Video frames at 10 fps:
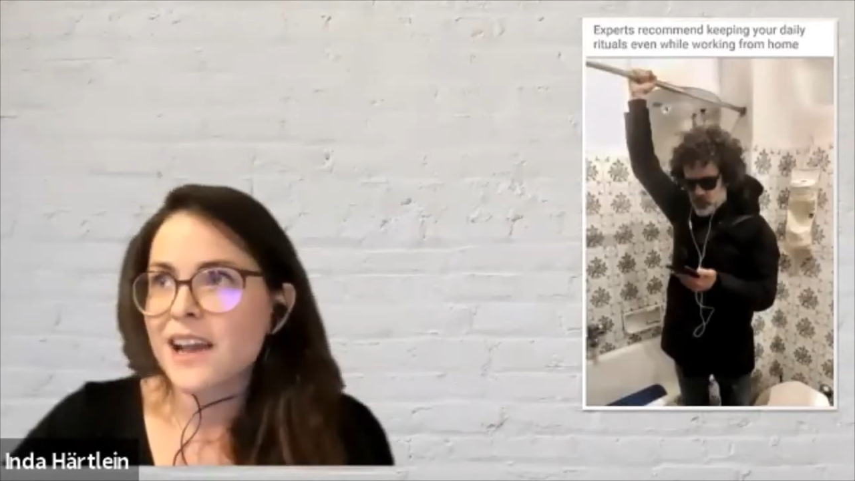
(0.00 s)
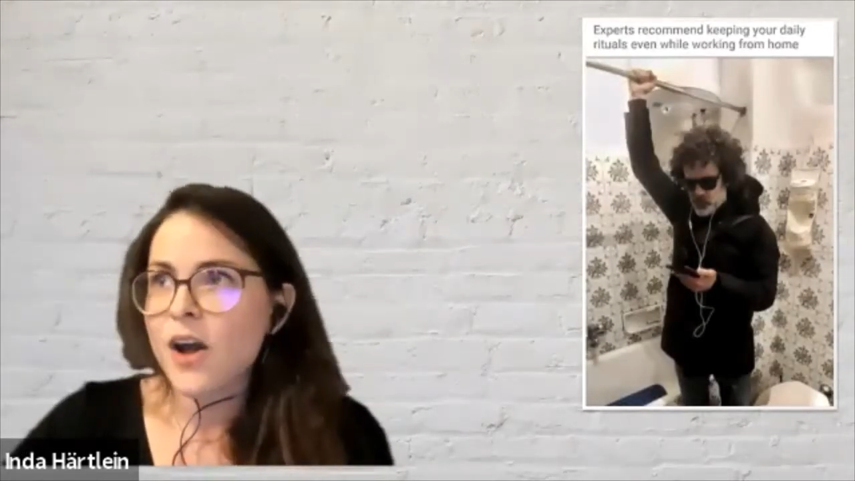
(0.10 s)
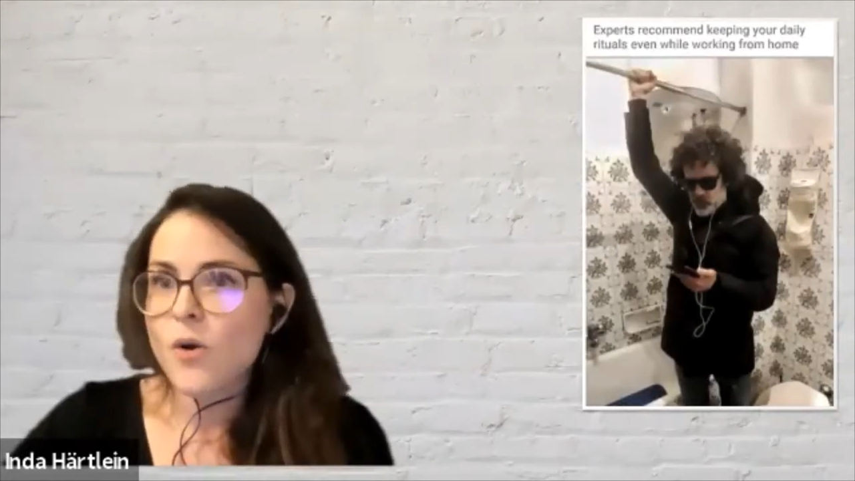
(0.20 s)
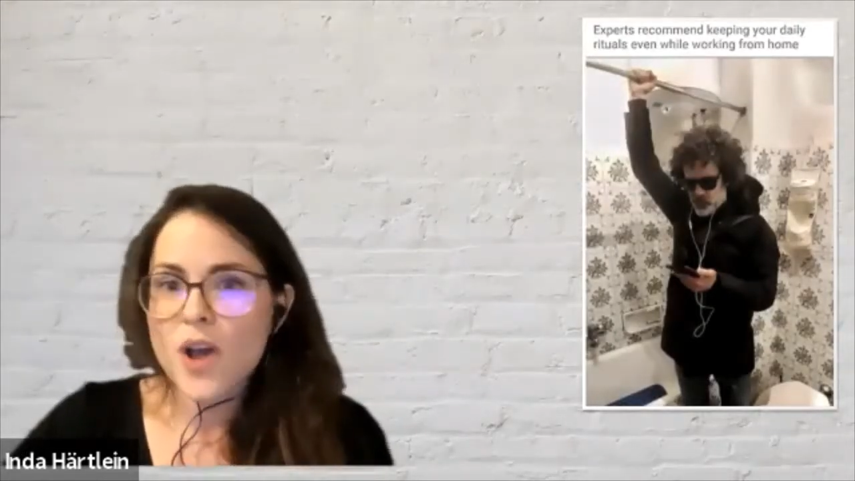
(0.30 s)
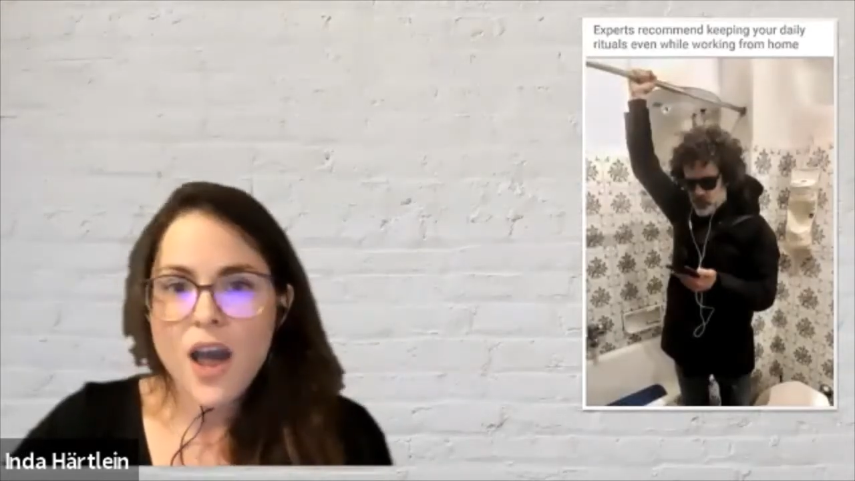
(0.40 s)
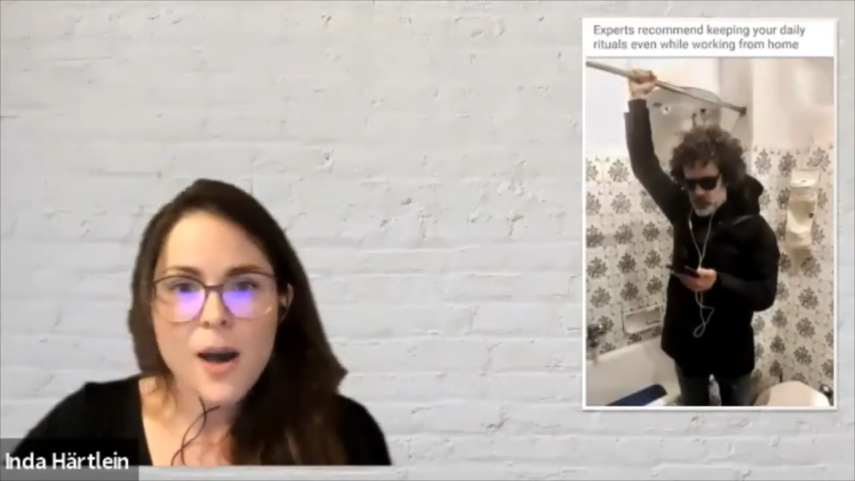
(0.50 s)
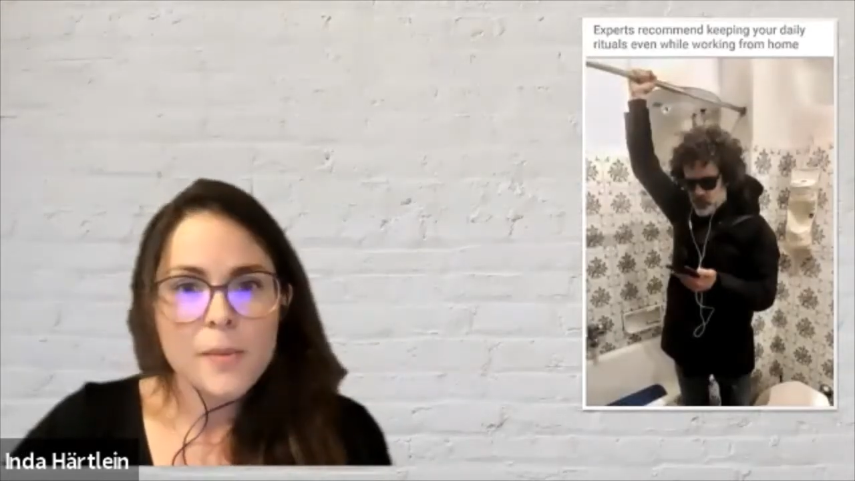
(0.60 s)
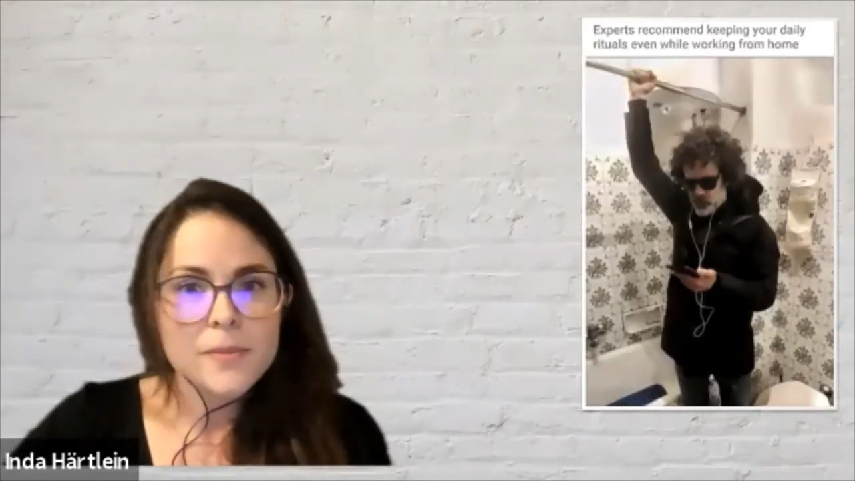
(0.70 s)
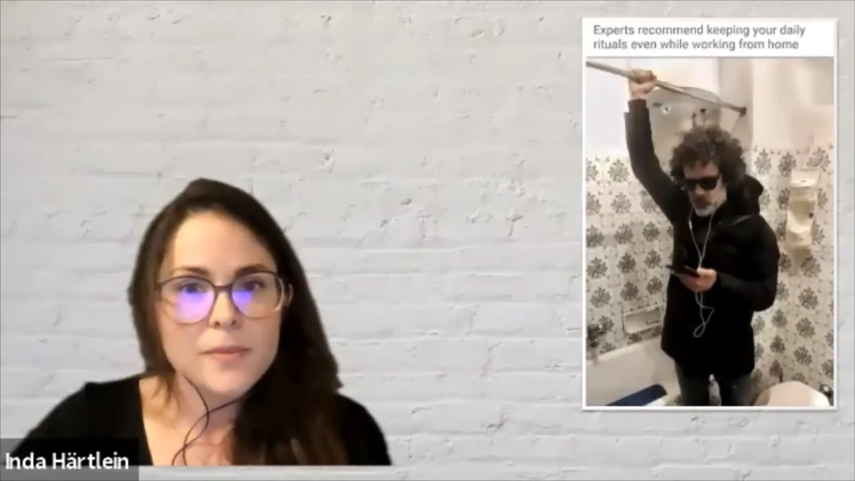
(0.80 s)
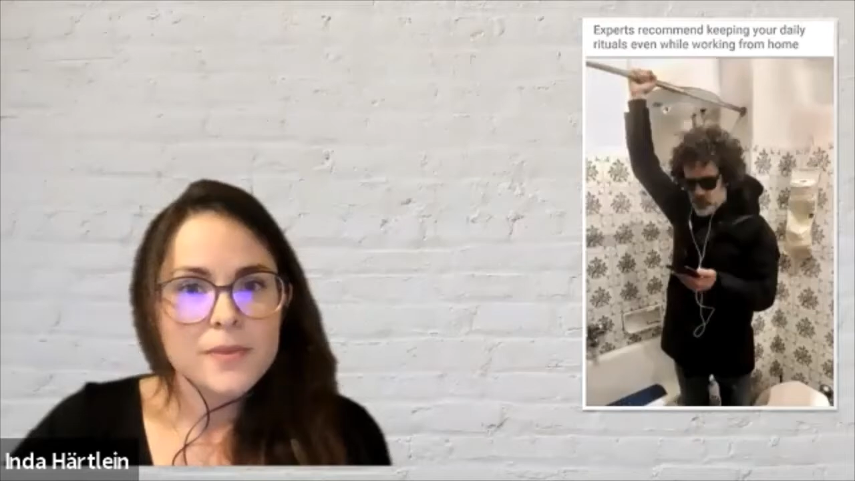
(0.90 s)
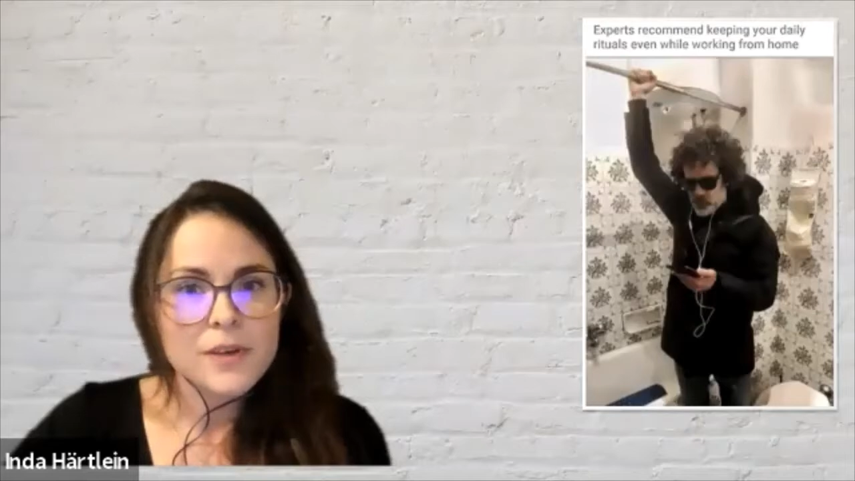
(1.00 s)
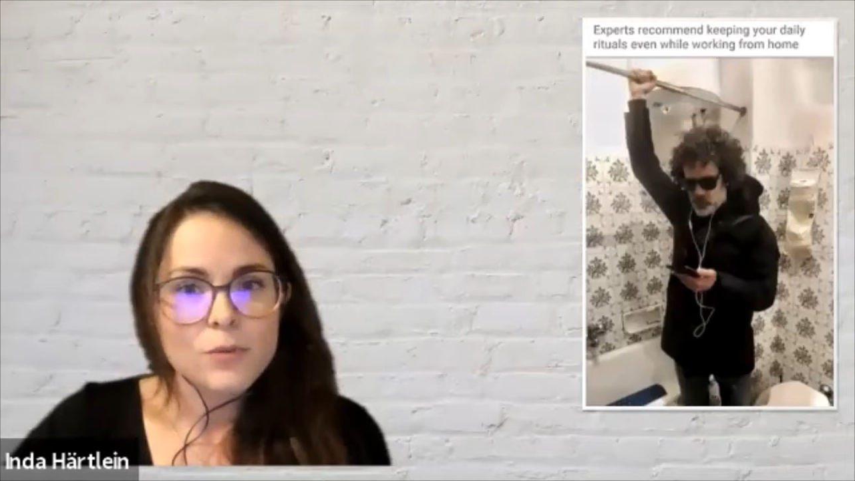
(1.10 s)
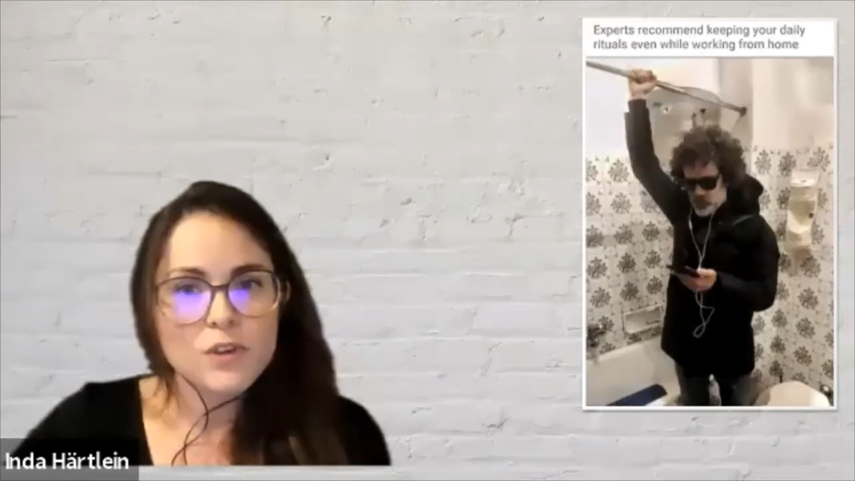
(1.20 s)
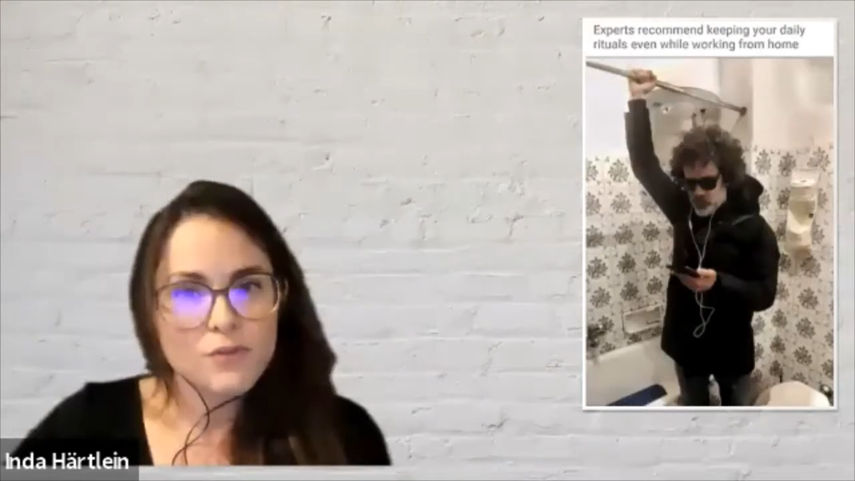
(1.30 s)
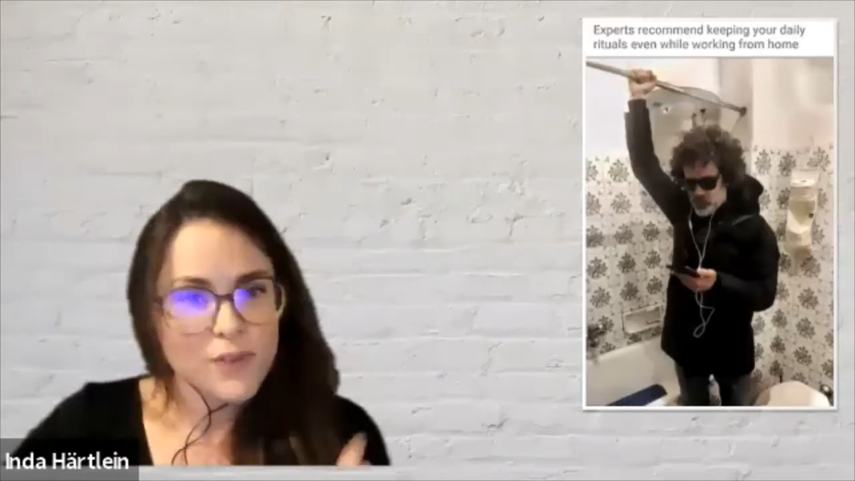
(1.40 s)
how come
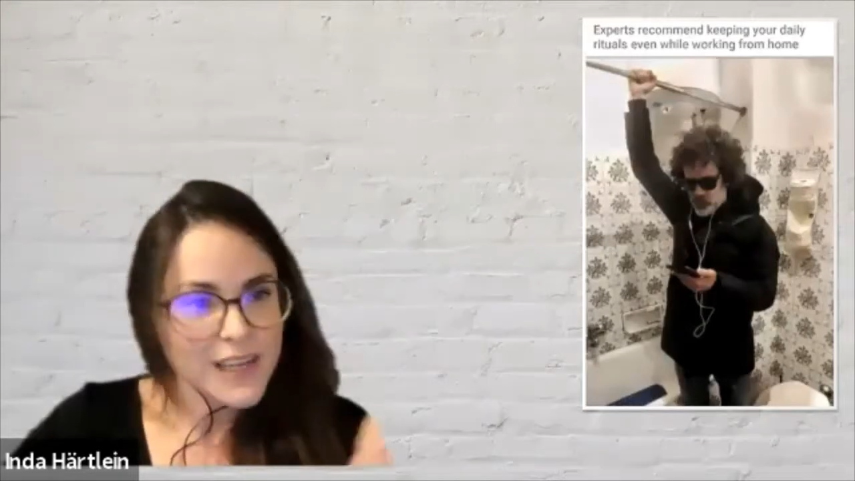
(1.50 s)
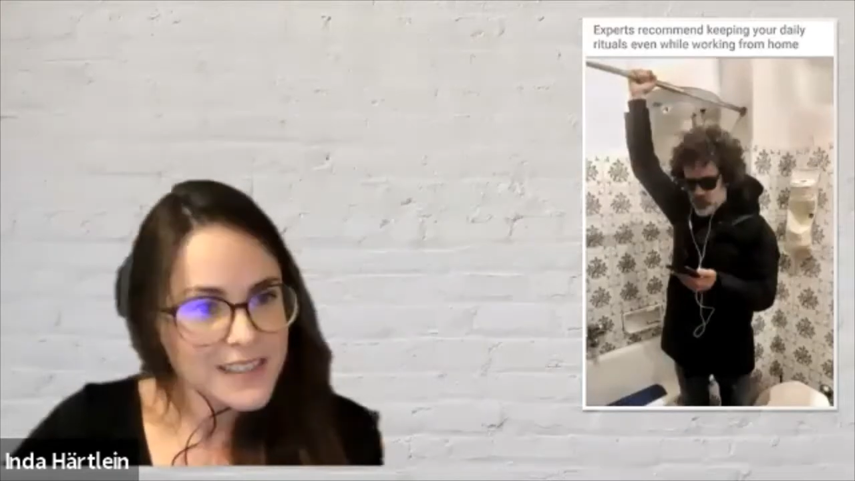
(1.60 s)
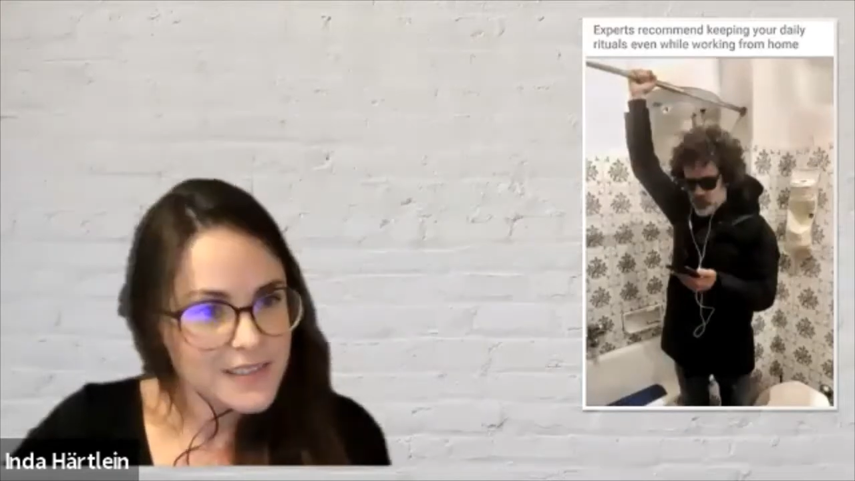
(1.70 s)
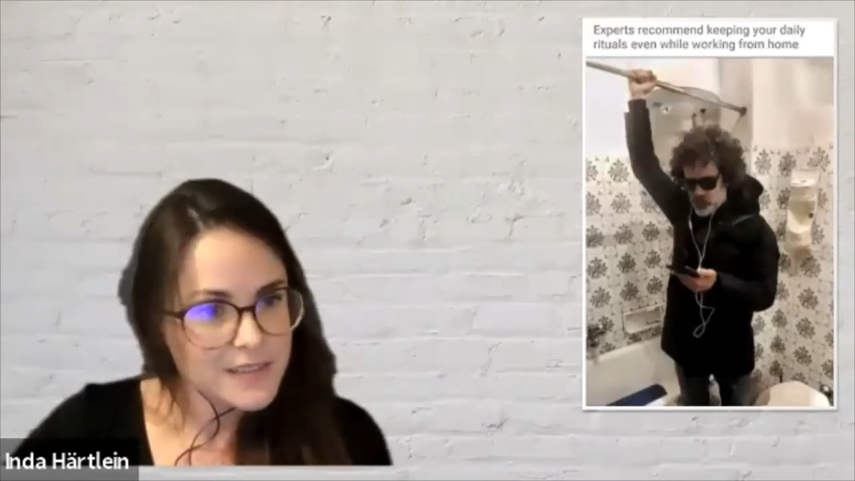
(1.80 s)
we find the